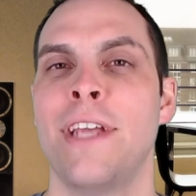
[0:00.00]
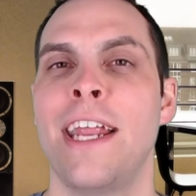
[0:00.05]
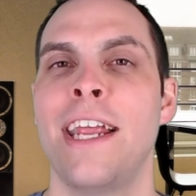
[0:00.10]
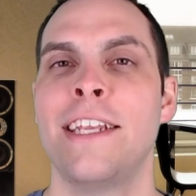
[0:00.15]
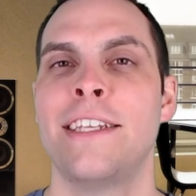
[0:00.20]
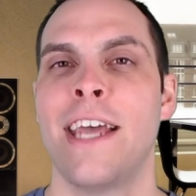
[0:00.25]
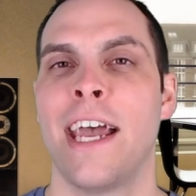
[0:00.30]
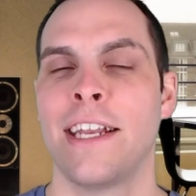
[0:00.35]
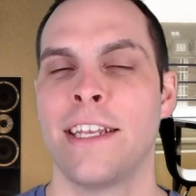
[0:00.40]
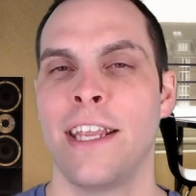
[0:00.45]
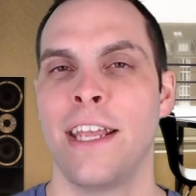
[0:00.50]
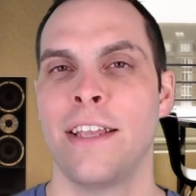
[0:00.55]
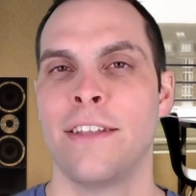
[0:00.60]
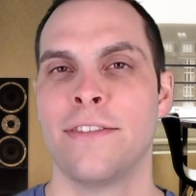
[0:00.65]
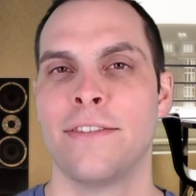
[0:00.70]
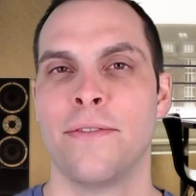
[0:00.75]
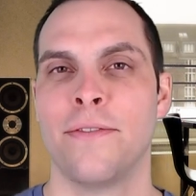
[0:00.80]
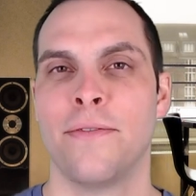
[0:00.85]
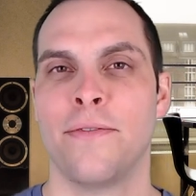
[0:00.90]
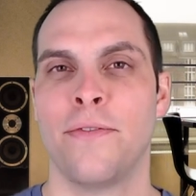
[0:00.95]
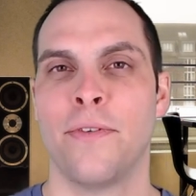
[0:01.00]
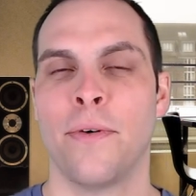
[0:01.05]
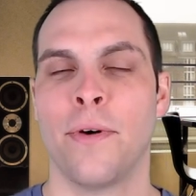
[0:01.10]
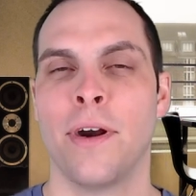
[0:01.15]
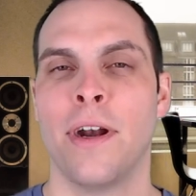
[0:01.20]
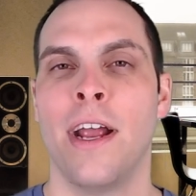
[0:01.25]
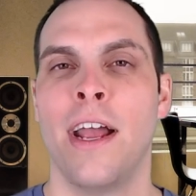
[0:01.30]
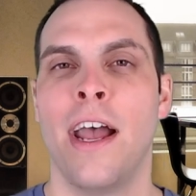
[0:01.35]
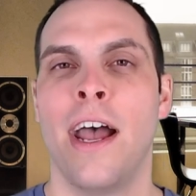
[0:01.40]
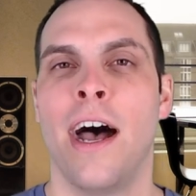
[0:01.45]
dating techniques,
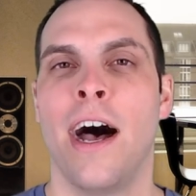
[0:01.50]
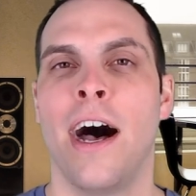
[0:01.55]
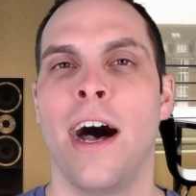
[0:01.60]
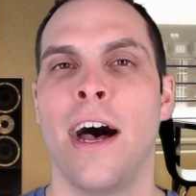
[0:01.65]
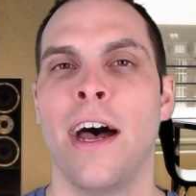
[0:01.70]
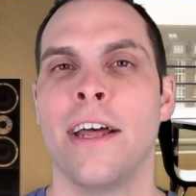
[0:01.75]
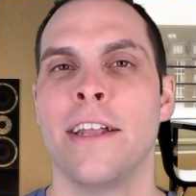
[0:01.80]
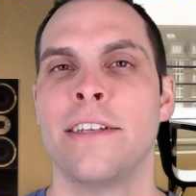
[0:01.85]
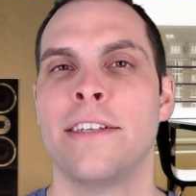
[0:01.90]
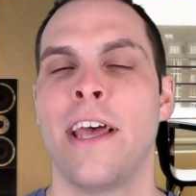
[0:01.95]
for uh,